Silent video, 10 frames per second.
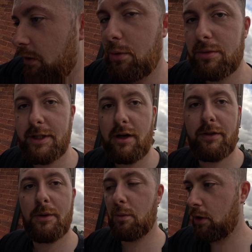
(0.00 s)
holding
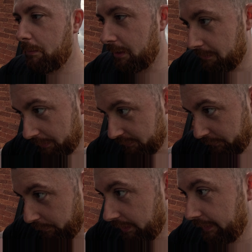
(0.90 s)
on the water pump
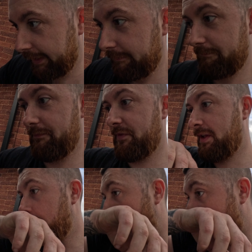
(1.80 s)
to
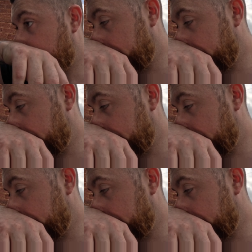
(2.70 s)
the block